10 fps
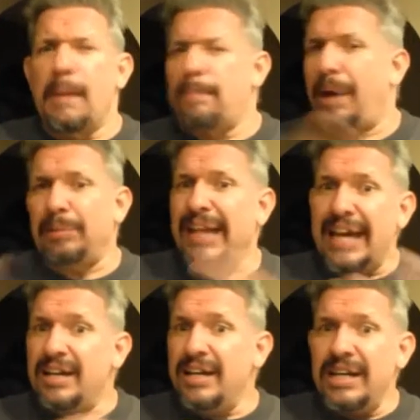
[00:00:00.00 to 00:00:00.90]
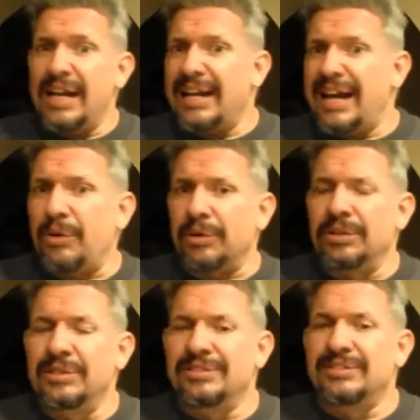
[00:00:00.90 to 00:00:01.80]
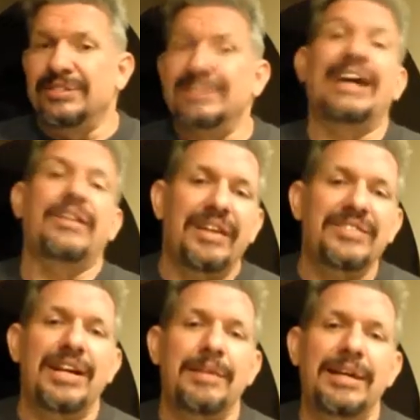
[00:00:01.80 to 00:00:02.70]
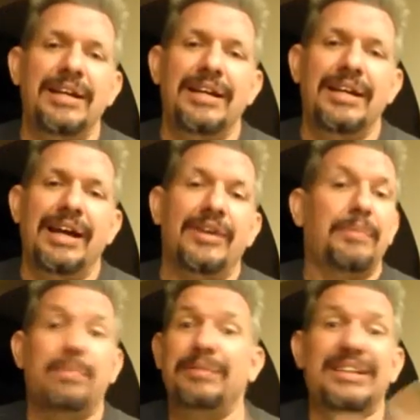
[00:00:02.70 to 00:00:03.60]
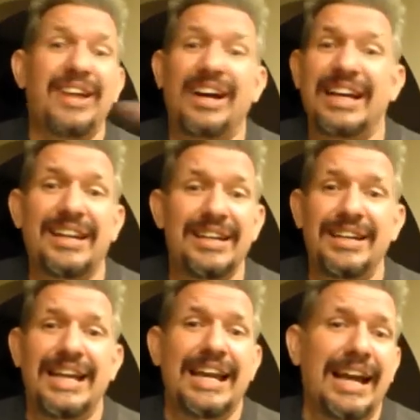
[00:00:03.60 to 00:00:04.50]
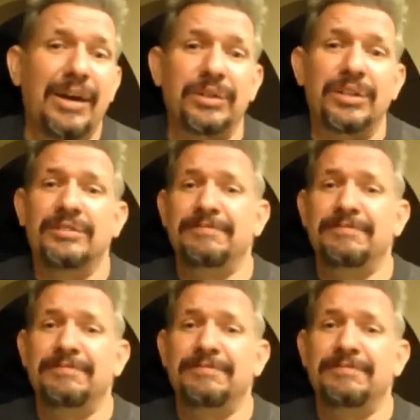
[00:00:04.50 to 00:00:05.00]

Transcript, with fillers: Probably editing that out. Now that I've said I'm editing it out, I'm probably not editing it out.